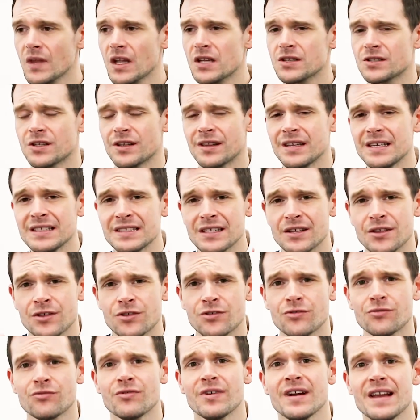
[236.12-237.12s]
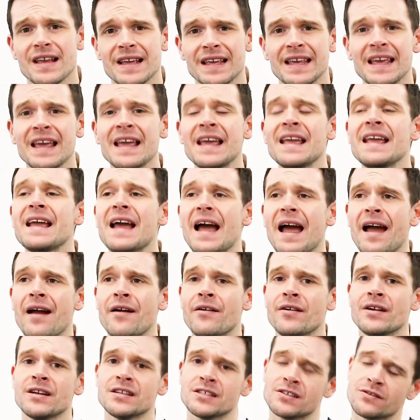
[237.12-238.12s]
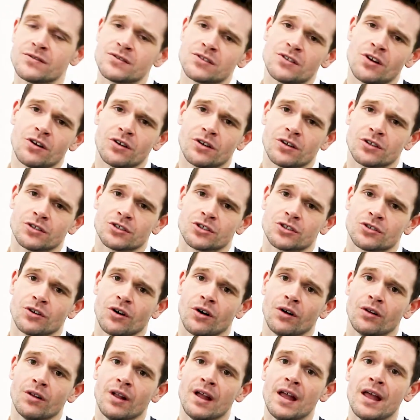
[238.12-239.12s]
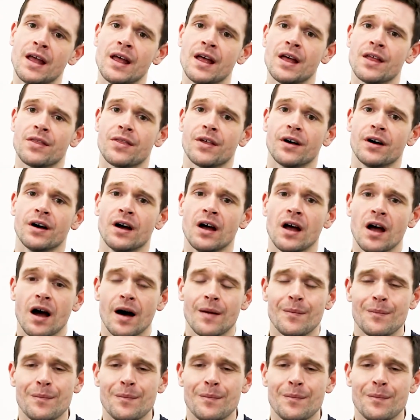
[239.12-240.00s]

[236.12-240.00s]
So these are three key areas of stock control that are